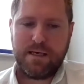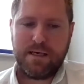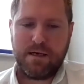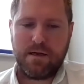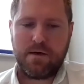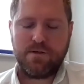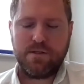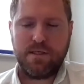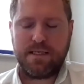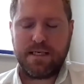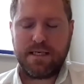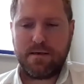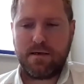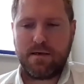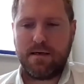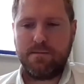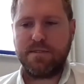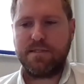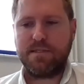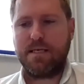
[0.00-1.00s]
It largely
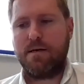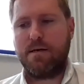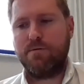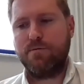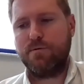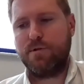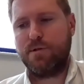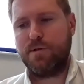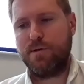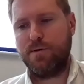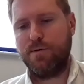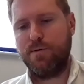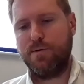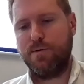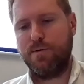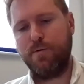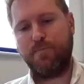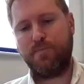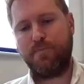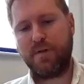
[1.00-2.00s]
comes down
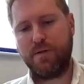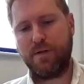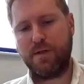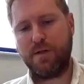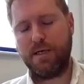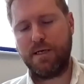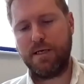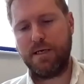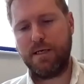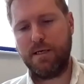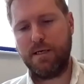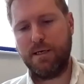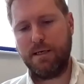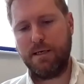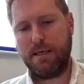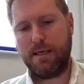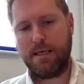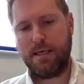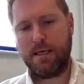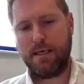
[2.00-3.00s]
to
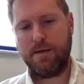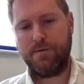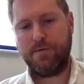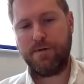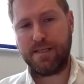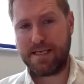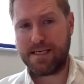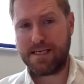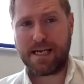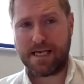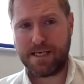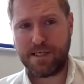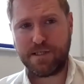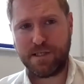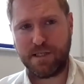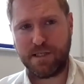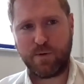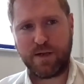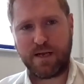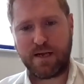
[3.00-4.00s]
the
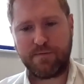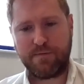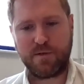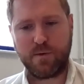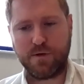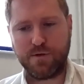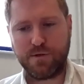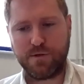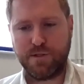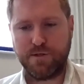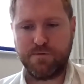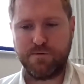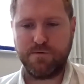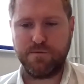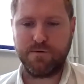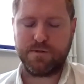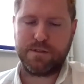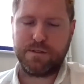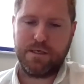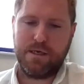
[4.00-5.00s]
dedication that we have to our
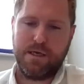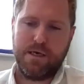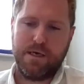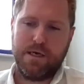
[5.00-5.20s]
students,